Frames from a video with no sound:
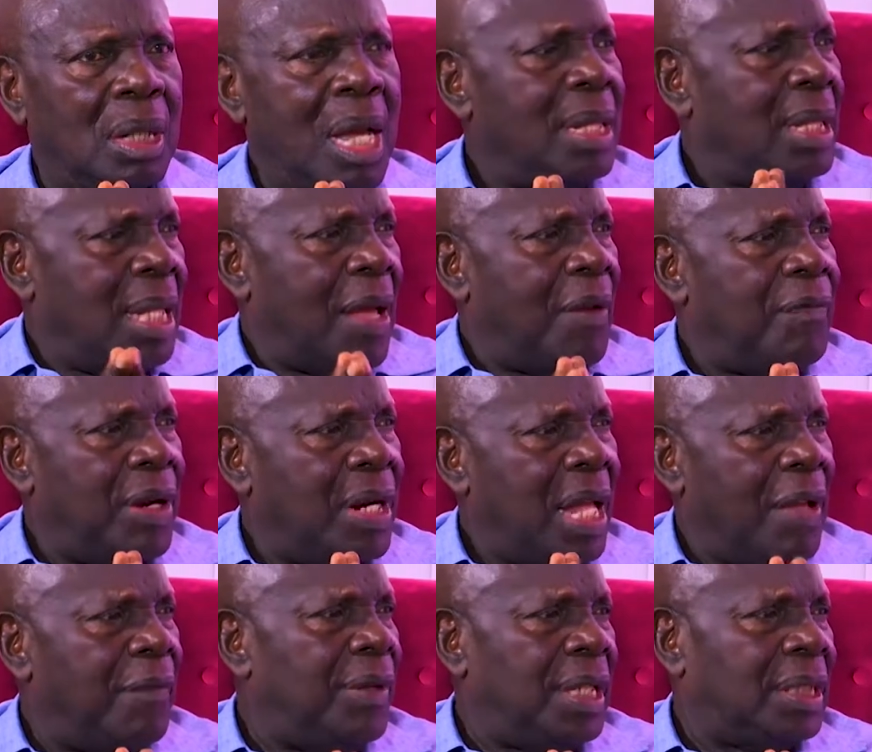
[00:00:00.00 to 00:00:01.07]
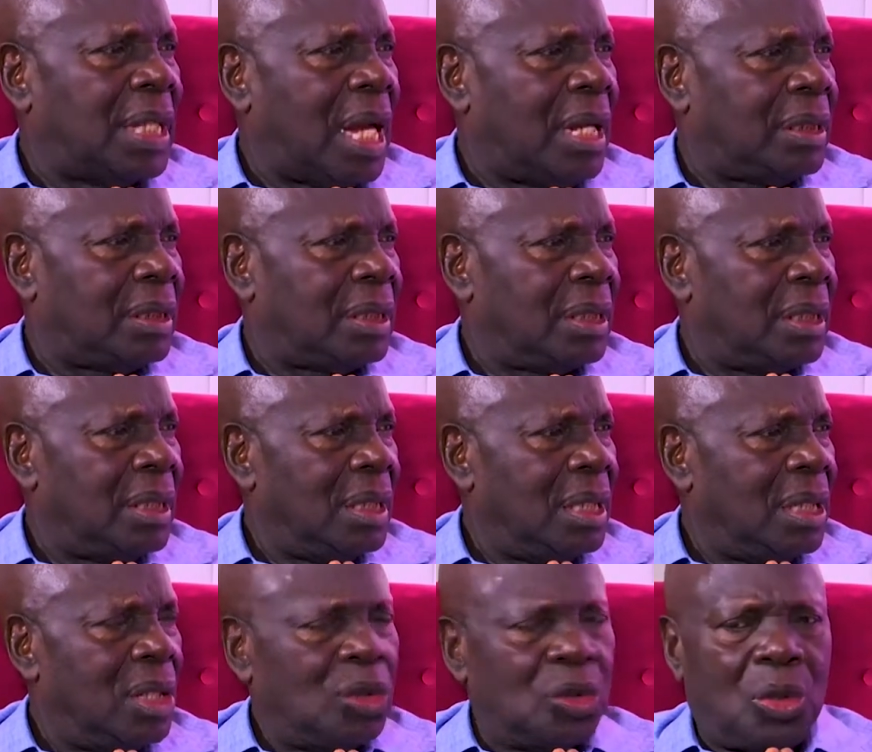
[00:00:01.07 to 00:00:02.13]
and they are very heavily taxed.
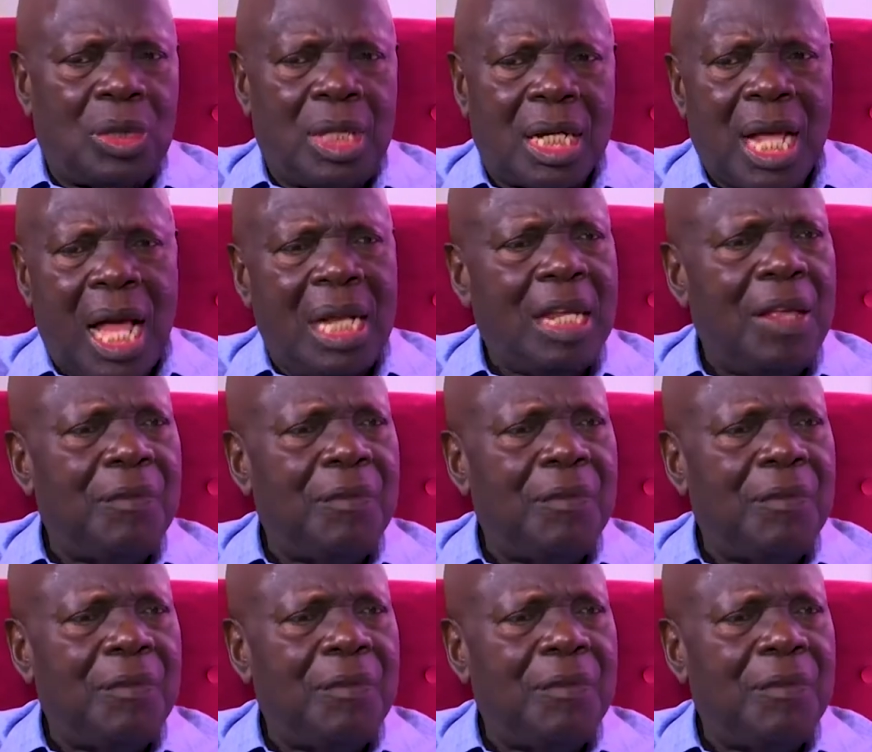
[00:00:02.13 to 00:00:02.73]
So they can't